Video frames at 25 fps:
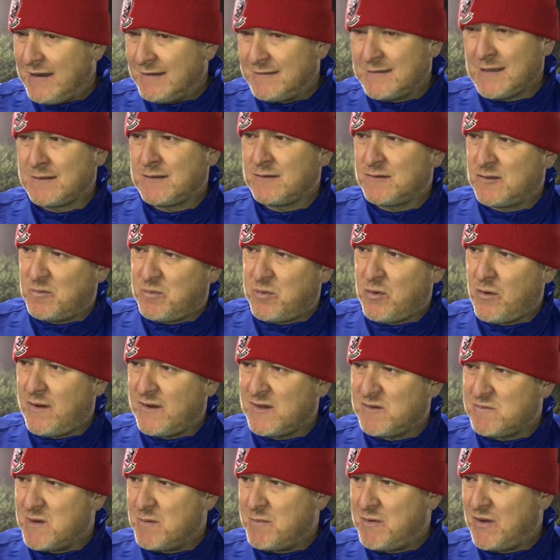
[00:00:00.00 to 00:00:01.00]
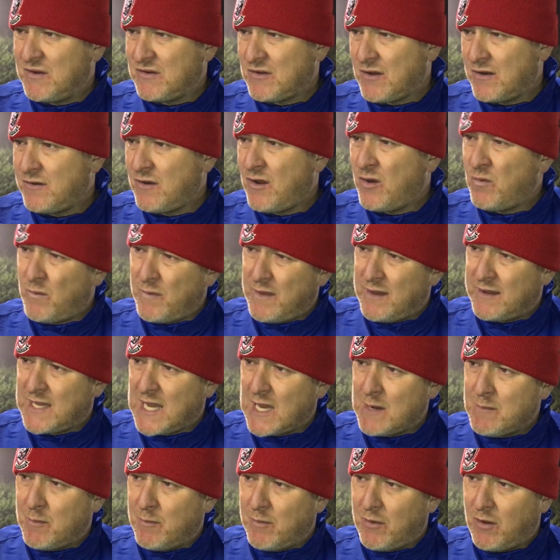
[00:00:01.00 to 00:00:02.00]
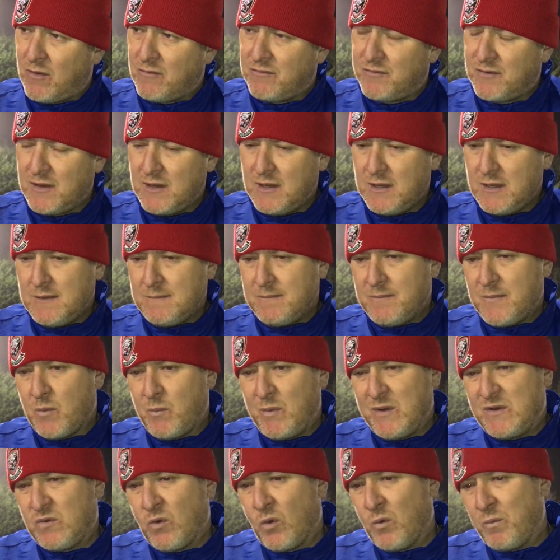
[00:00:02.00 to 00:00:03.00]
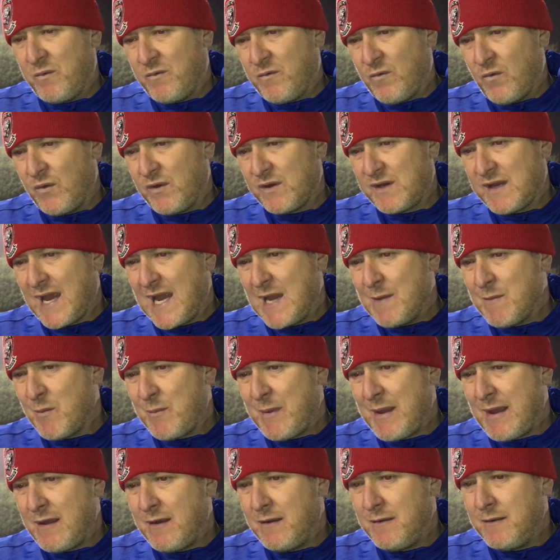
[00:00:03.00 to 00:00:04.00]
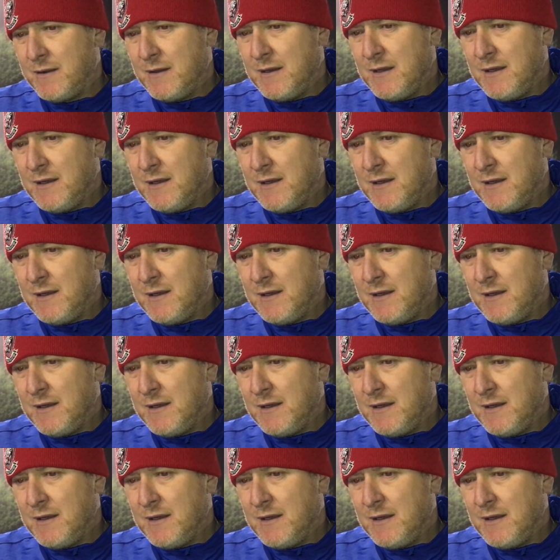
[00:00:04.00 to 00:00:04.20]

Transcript: it doesn't surprise me, because I know what they're capable of. And we talked before the game about,